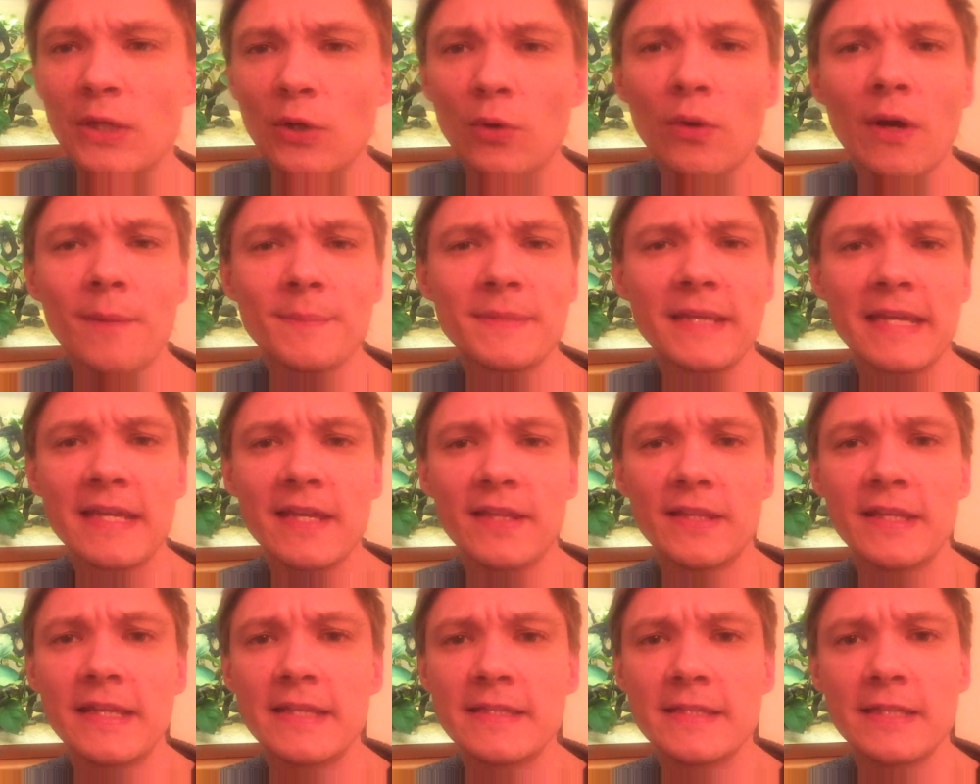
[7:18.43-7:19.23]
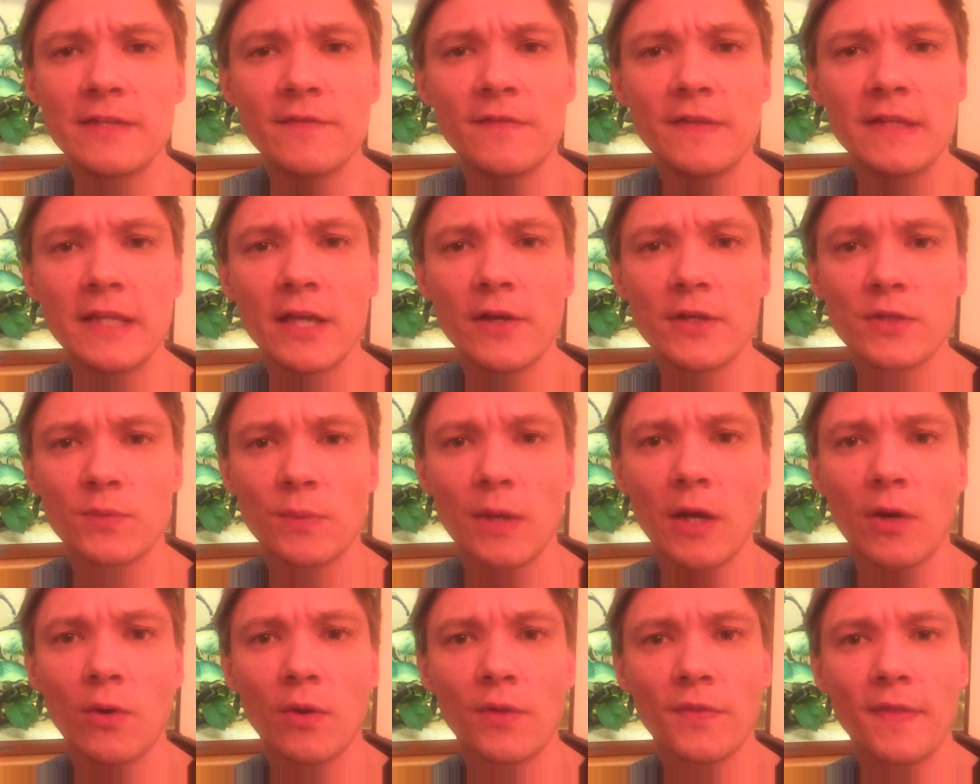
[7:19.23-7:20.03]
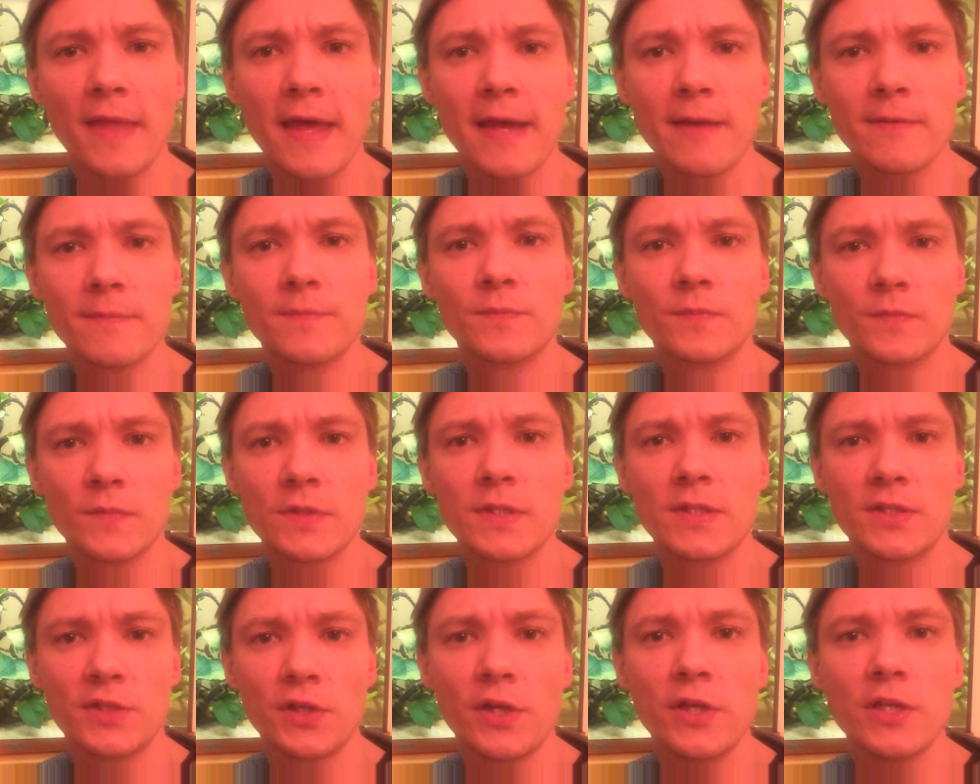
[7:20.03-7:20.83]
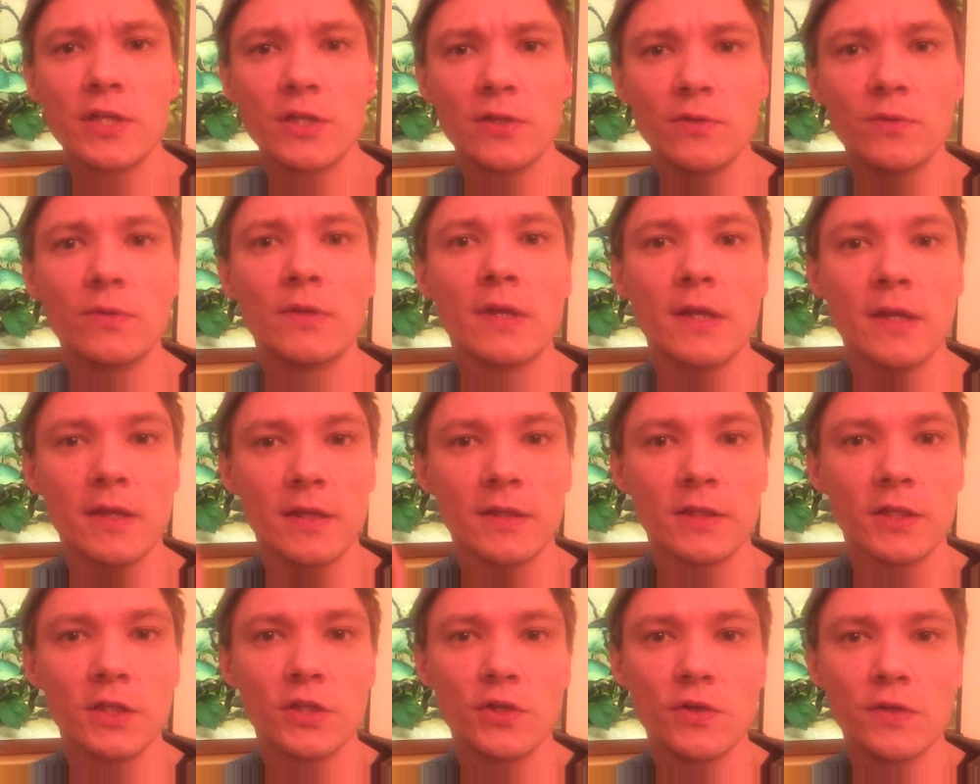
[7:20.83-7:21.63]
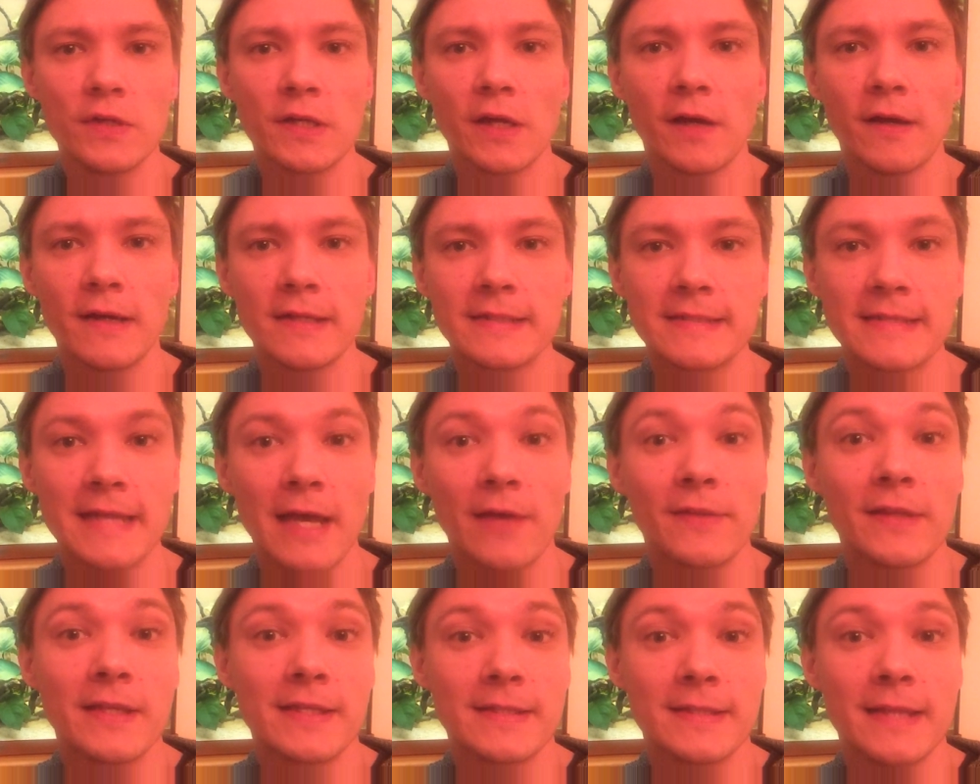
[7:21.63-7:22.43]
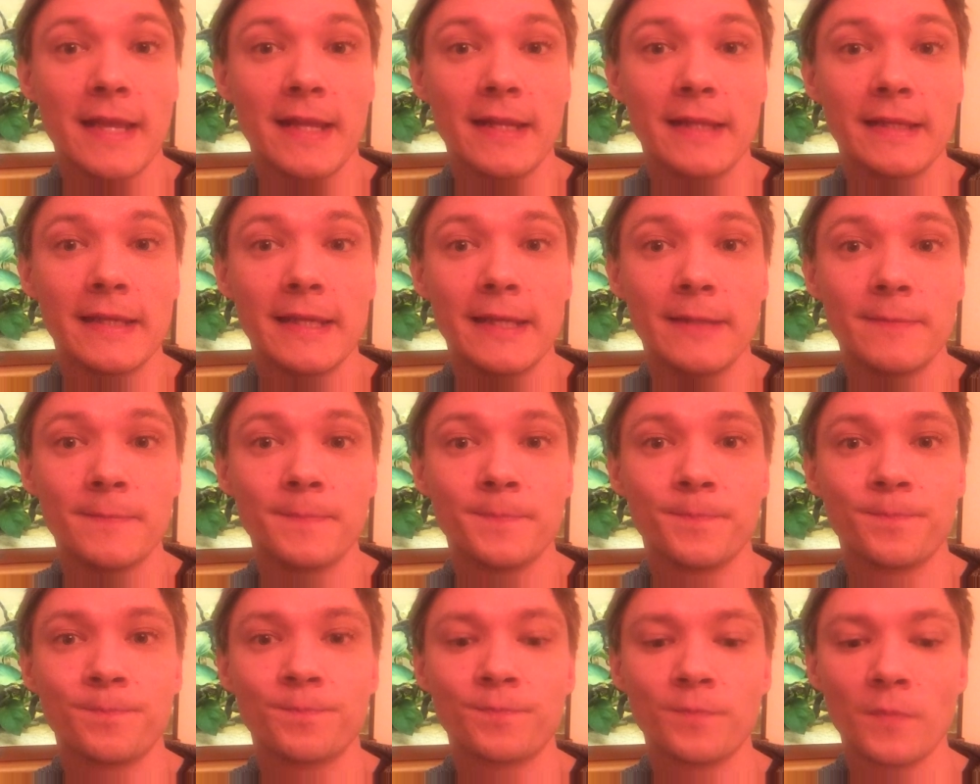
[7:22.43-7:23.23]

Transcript: a little update at the end of the video as well on that, to show you the new guys and how they're settling in.